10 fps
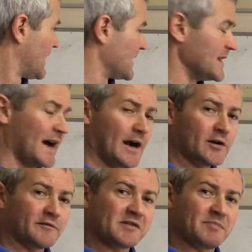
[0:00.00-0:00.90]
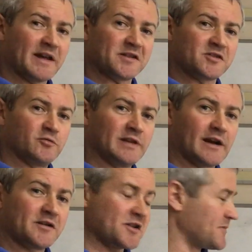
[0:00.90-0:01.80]
yard of space, 2
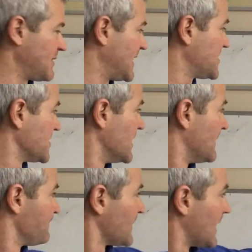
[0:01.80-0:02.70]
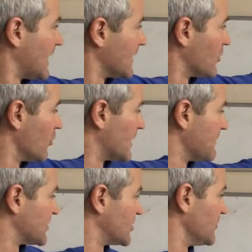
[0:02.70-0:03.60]
yards of space, and the
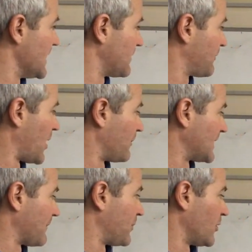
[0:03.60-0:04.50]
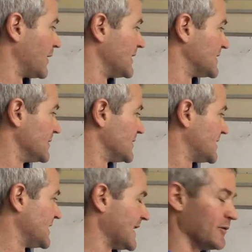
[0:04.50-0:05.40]
goalkeeper should be able to pop that ball in
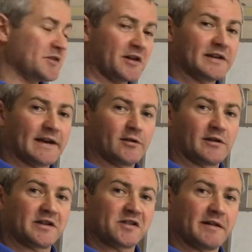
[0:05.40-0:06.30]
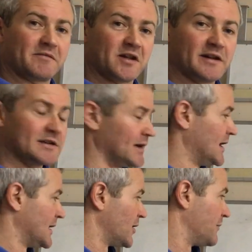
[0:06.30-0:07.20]
to the outside there on the safe side.
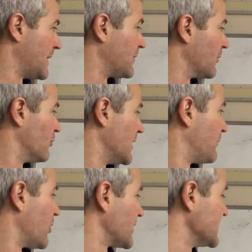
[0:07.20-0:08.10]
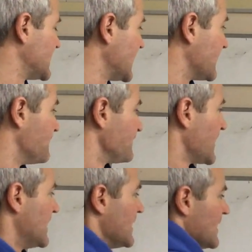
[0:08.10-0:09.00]
Now remember, one important thing,
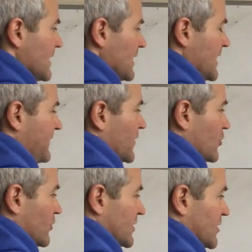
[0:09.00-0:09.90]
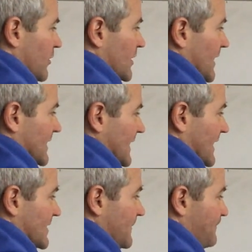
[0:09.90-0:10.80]
if you're going short like that